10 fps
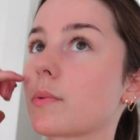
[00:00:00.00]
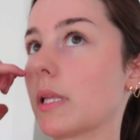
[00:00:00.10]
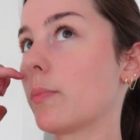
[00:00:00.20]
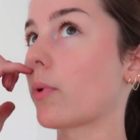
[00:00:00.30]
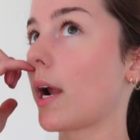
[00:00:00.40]

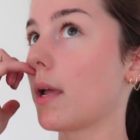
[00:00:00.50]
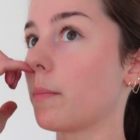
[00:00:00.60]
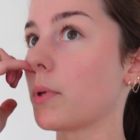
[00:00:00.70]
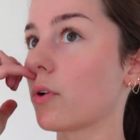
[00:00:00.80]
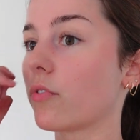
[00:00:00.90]
really bright
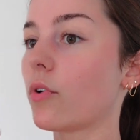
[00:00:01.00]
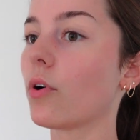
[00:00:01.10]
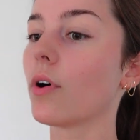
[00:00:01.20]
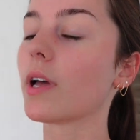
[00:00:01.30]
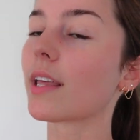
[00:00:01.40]
and
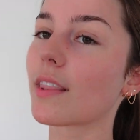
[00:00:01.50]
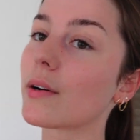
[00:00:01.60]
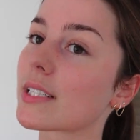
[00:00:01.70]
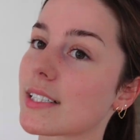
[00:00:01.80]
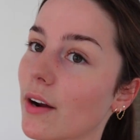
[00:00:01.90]
beautiful, though
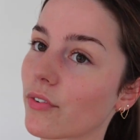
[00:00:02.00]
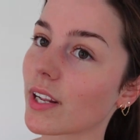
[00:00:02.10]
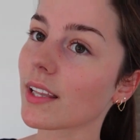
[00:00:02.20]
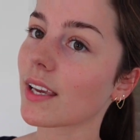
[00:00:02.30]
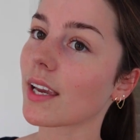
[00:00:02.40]
it's
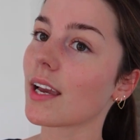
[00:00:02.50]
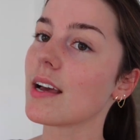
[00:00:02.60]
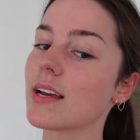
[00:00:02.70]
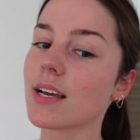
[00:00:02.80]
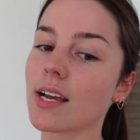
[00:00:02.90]

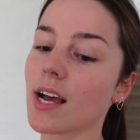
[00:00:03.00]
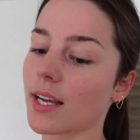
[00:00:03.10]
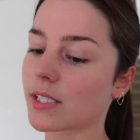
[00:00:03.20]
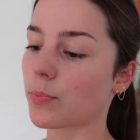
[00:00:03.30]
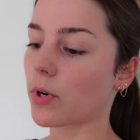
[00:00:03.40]
definitely
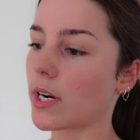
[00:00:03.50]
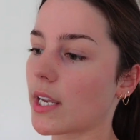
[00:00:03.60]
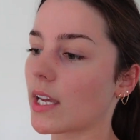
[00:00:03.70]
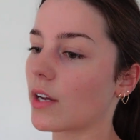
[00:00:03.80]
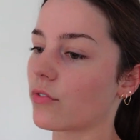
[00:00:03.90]
a
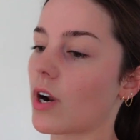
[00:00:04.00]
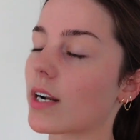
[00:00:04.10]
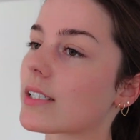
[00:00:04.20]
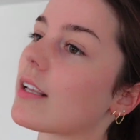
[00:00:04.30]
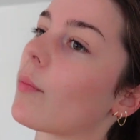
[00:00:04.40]
spring, if
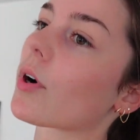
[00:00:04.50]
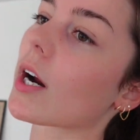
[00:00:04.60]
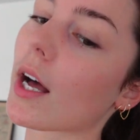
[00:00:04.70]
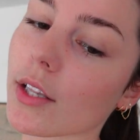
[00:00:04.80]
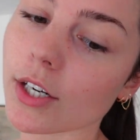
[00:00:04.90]
not summer
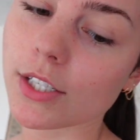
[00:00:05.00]
color,